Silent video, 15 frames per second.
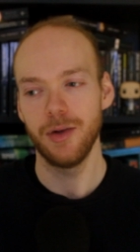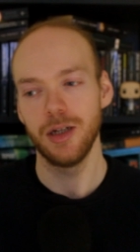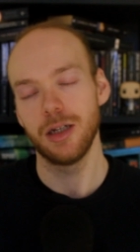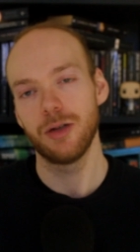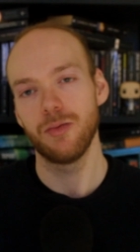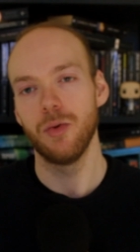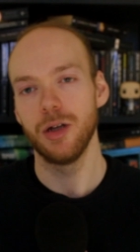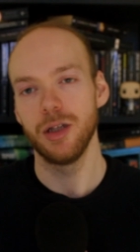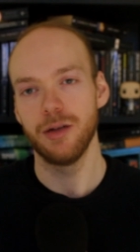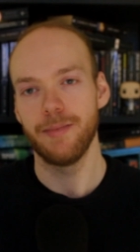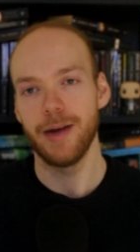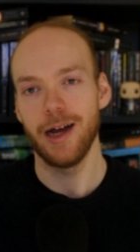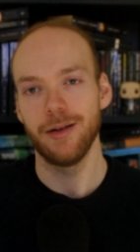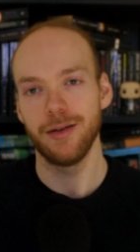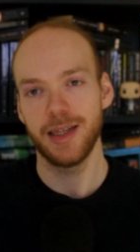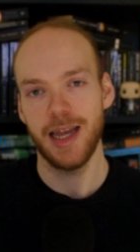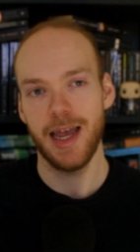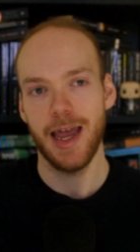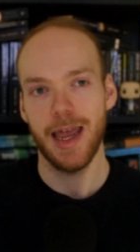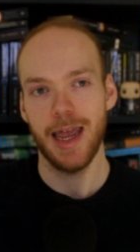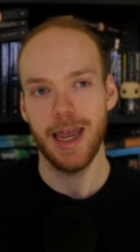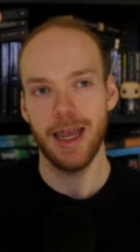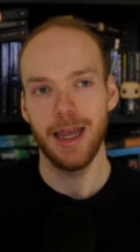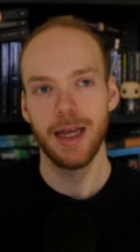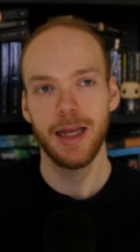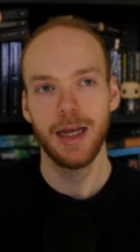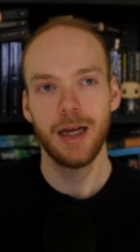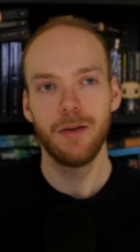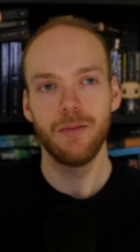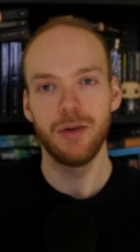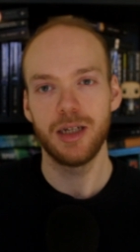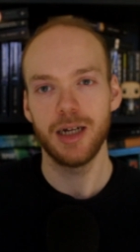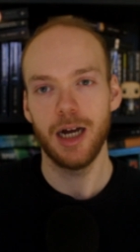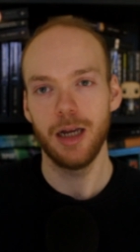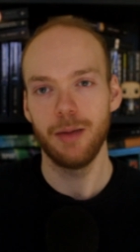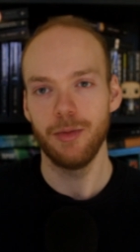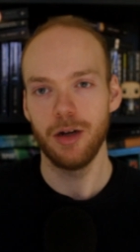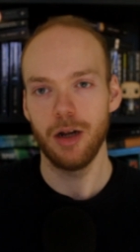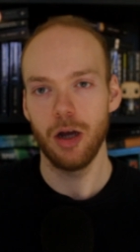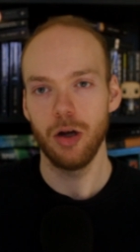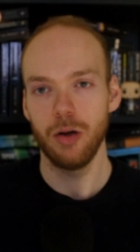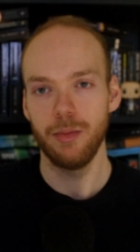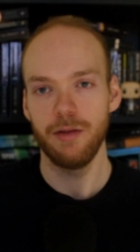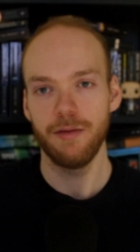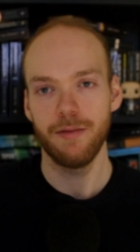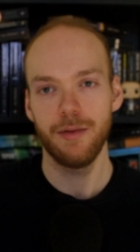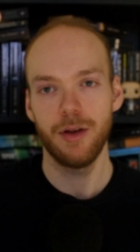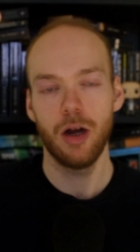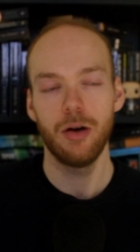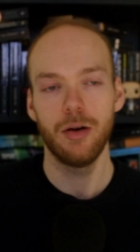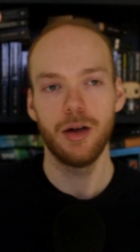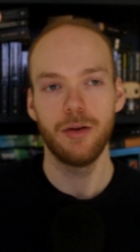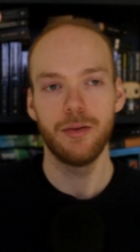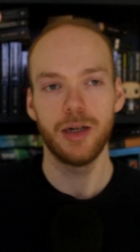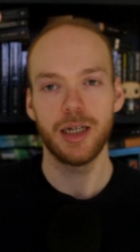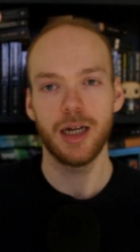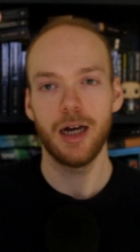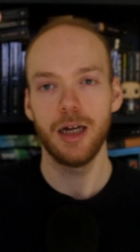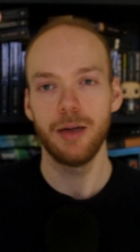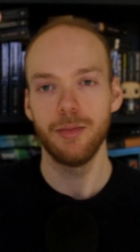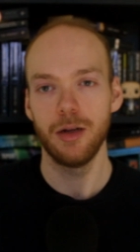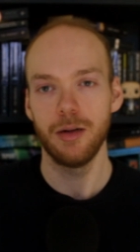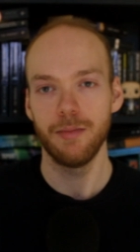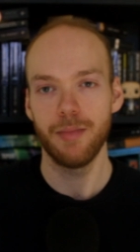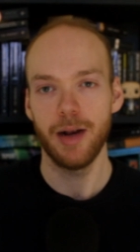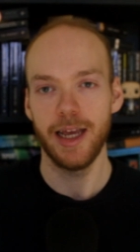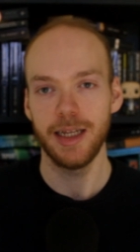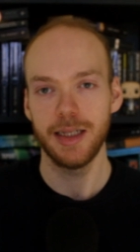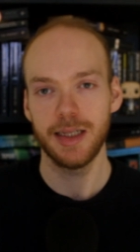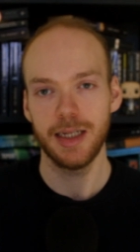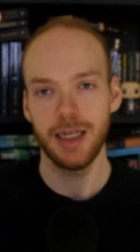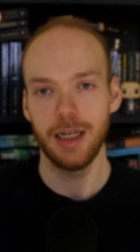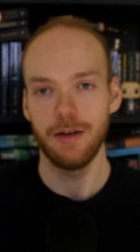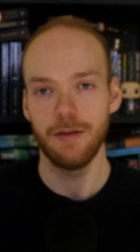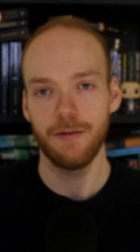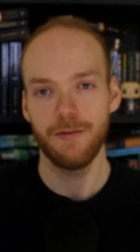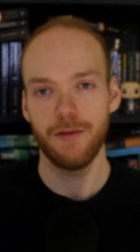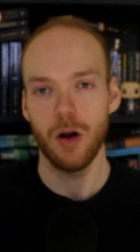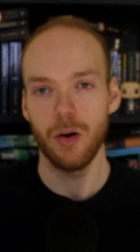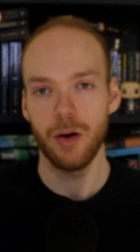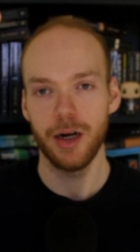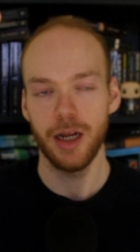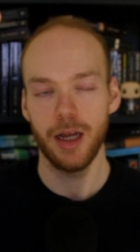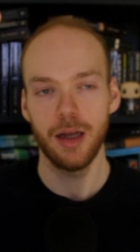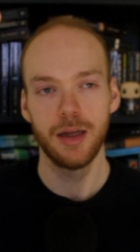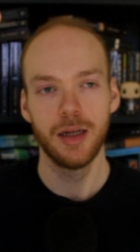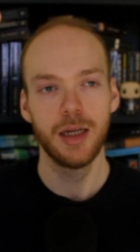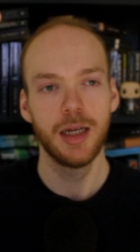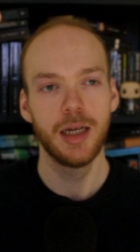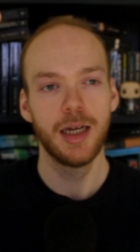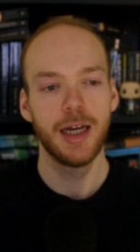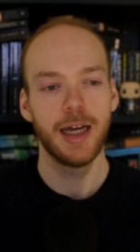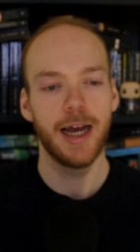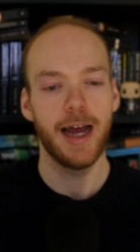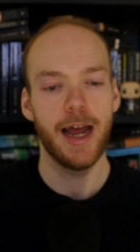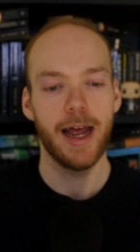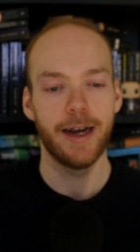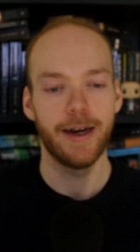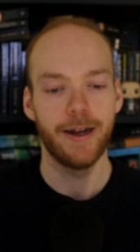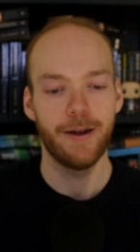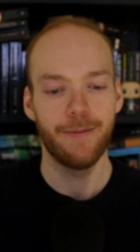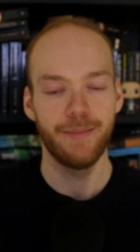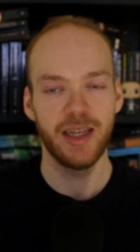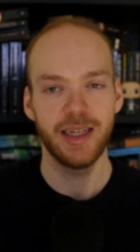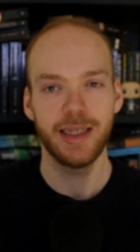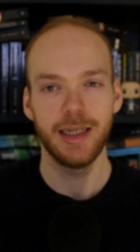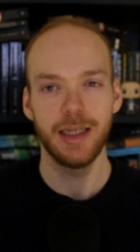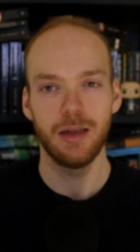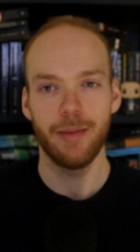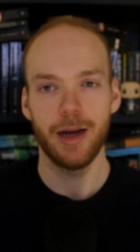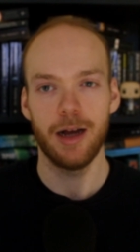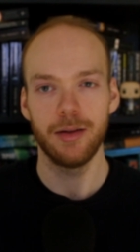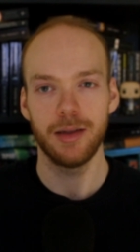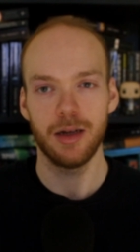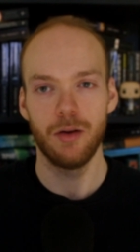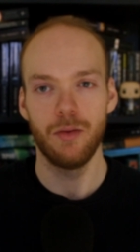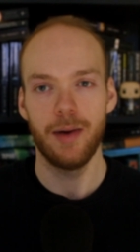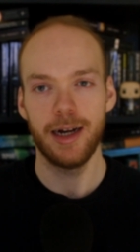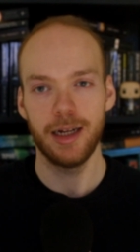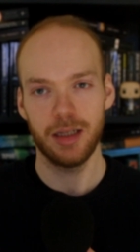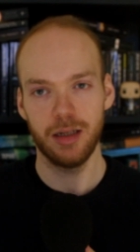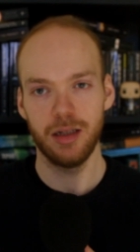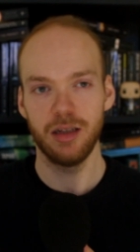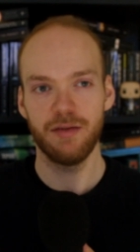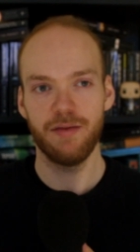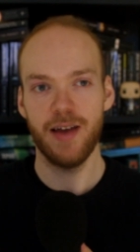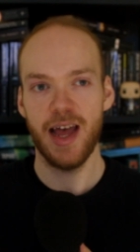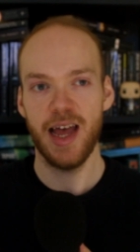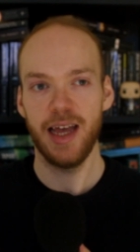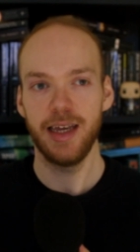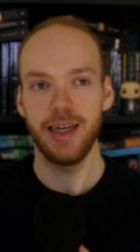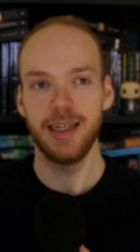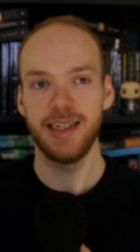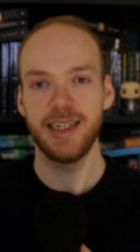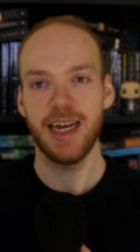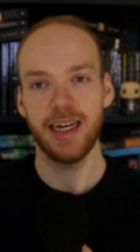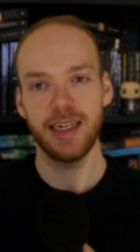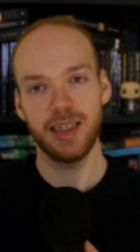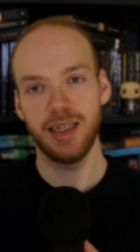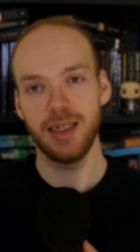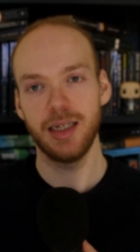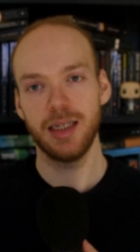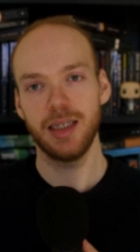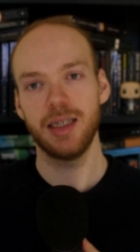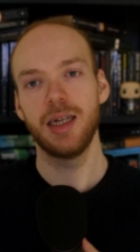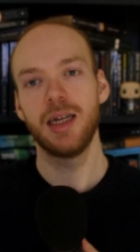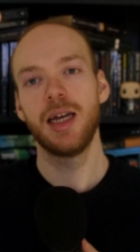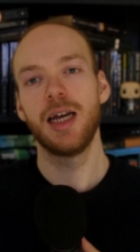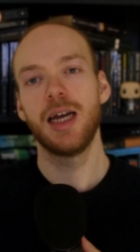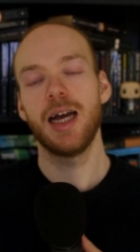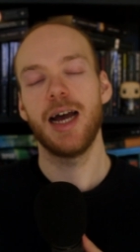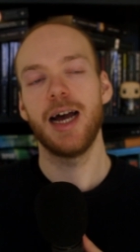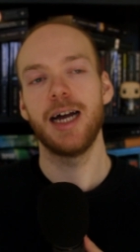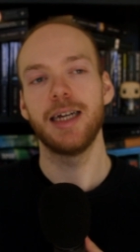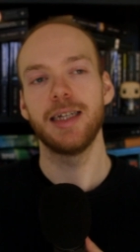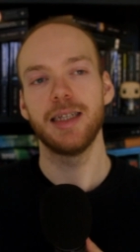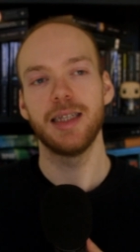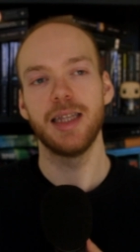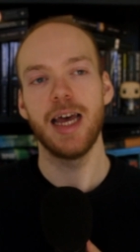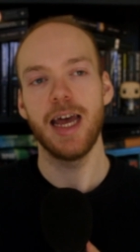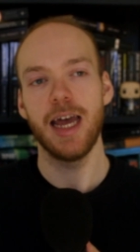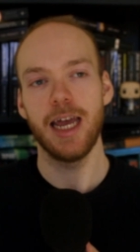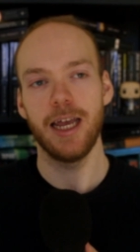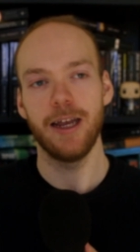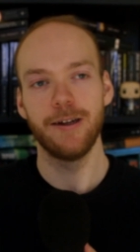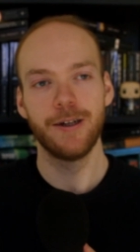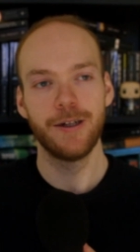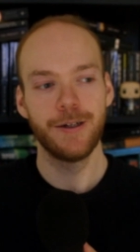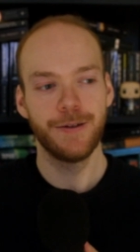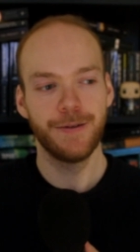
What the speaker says: which was about a retirement home a retirement place in Florida. And this is about a Renaissance fair in Texas, as they